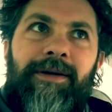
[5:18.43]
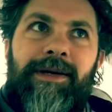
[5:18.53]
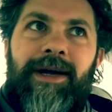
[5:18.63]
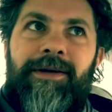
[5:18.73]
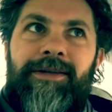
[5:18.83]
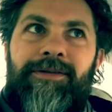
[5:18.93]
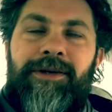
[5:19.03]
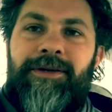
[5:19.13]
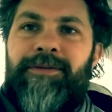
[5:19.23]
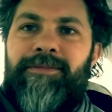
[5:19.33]
going
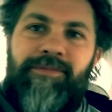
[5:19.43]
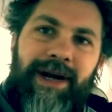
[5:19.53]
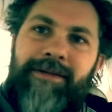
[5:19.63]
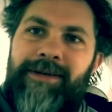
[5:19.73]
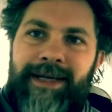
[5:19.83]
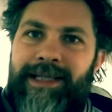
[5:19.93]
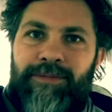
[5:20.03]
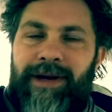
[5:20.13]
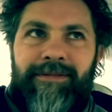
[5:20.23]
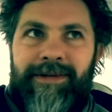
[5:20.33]
through Bradford, Leeds,
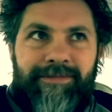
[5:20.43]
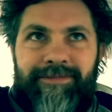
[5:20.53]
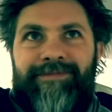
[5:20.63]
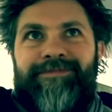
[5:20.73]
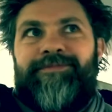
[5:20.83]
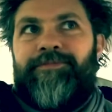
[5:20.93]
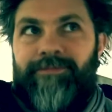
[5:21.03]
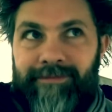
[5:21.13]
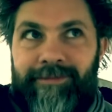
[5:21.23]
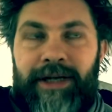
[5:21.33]
Bradford,
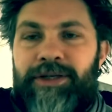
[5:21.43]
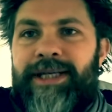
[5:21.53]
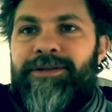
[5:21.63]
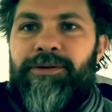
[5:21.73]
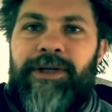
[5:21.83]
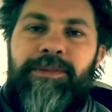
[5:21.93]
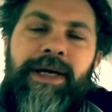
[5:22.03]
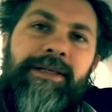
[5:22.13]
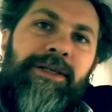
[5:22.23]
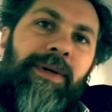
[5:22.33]
Manchester, all those
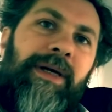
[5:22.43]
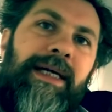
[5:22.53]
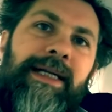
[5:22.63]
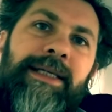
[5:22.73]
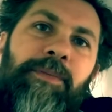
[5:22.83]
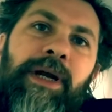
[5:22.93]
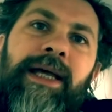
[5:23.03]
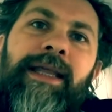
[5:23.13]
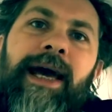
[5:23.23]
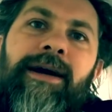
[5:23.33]
places as well. Typically,
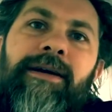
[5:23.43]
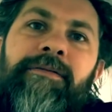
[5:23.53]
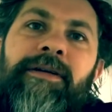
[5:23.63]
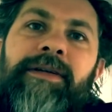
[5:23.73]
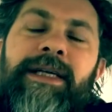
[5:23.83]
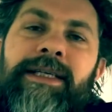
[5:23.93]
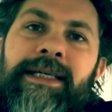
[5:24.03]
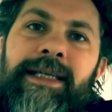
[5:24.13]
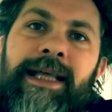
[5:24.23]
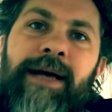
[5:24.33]
they are £50,000 or
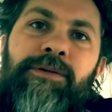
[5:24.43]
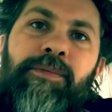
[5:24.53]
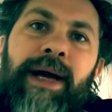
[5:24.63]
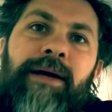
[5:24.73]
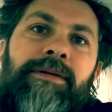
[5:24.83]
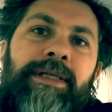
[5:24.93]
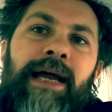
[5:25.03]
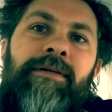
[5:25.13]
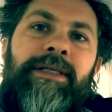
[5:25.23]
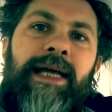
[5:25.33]
£60,000
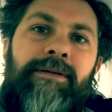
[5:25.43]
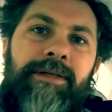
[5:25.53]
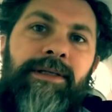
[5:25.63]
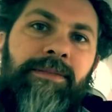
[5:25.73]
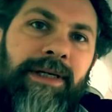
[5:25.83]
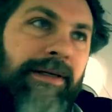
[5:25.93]
terraced houses. I mean,